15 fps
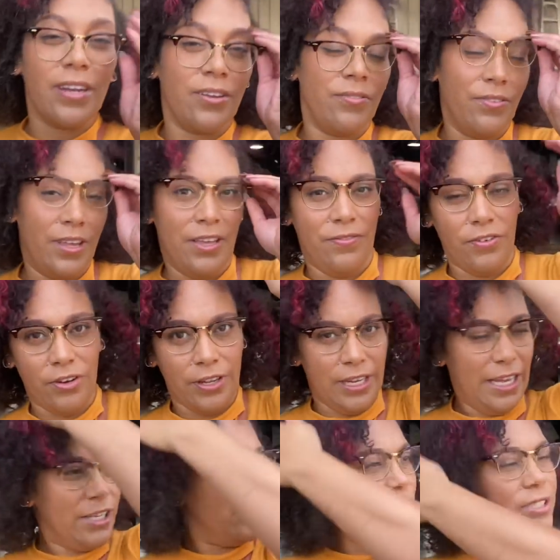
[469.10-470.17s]
if your
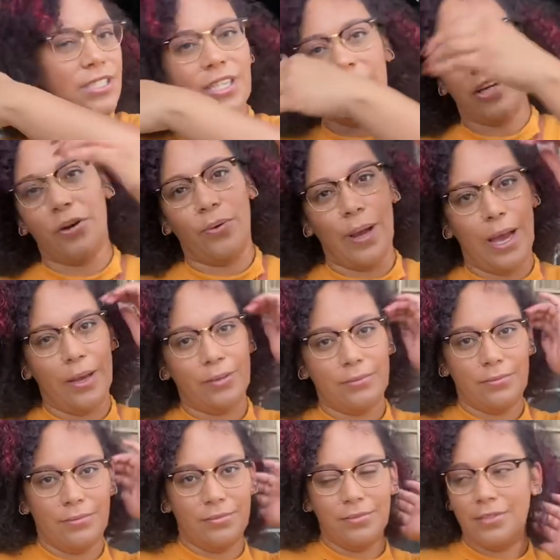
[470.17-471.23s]
electricity go out,
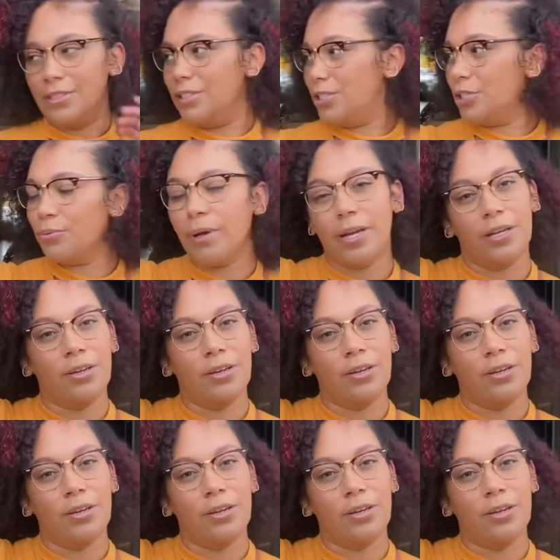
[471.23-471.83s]
the generator